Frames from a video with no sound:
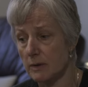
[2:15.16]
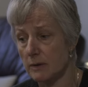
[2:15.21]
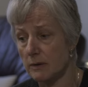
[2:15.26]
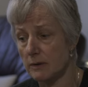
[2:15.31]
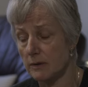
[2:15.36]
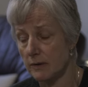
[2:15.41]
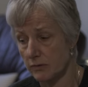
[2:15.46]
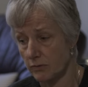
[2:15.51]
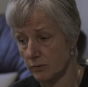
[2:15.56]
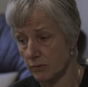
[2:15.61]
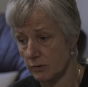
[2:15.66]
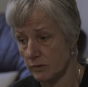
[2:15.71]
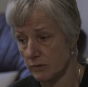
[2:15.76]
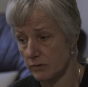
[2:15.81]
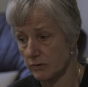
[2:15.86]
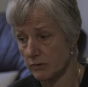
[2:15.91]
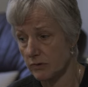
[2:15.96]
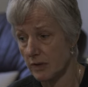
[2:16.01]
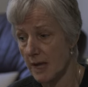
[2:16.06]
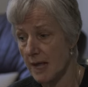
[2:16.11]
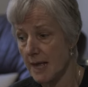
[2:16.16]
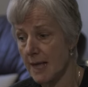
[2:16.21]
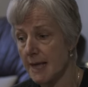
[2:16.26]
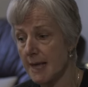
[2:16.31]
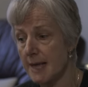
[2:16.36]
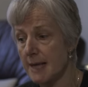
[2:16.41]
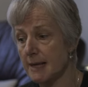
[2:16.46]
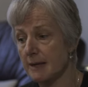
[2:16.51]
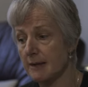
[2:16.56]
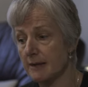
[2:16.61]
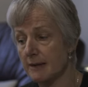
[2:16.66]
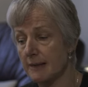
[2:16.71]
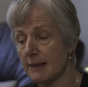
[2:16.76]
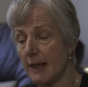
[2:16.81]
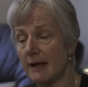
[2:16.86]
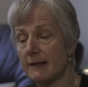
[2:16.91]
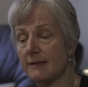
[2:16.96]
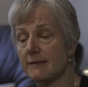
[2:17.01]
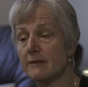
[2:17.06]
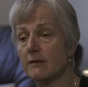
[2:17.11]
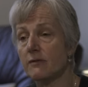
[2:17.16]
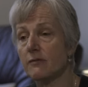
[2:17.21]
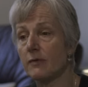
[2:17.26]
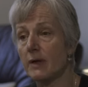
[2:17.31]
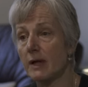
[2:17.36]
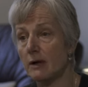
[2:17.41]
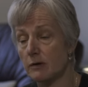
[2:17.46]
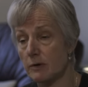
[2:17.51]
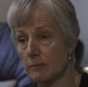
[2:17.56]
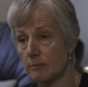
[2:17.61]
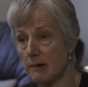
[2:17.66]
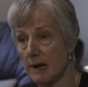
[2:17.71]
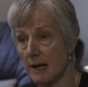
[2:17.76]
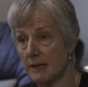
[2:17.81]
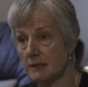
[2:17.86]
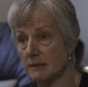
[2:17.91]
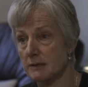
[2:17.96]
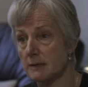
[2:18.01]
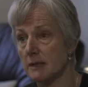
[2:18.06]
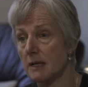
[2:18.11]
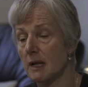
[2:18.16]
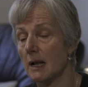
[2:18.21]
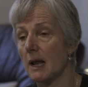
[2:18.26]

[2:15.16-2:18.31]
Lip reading: disorders, like severe depression,